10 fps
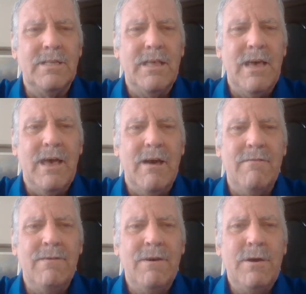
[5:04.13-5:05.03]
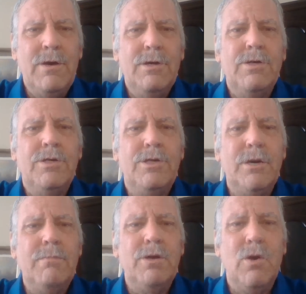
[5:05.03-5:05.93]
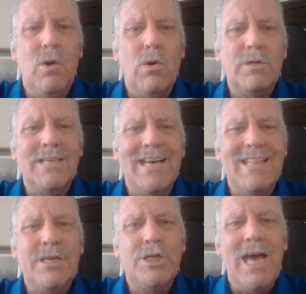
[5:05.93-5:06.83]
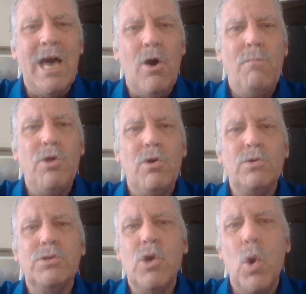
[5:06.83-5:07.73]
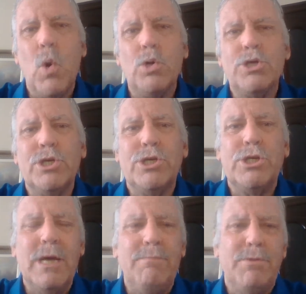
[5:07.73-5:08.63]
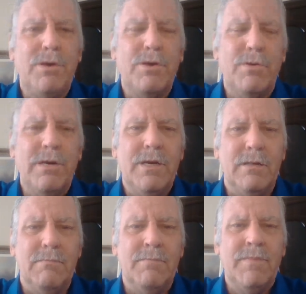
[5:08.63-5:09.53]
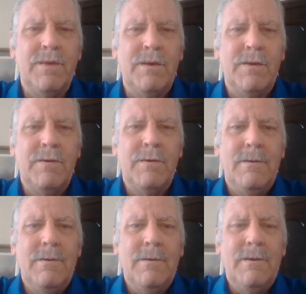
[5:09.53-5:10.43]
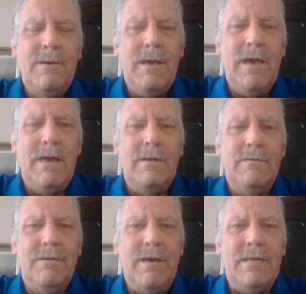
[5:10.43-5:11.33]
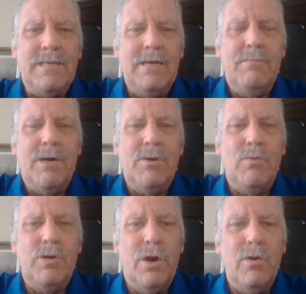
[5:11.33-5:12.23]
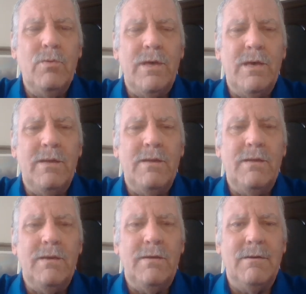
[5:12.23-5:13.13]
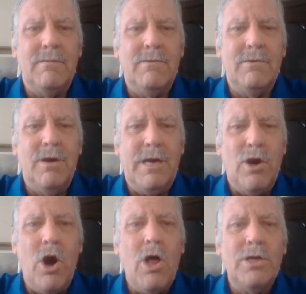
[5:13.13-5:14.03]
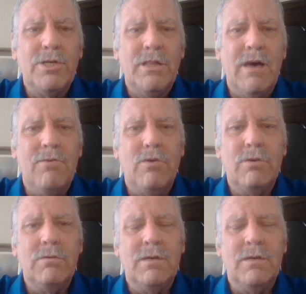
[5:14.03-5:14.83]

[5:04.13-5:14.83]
that they have to determine goals and then to help those goals shape their curriculum. And as anybody would know, that a college level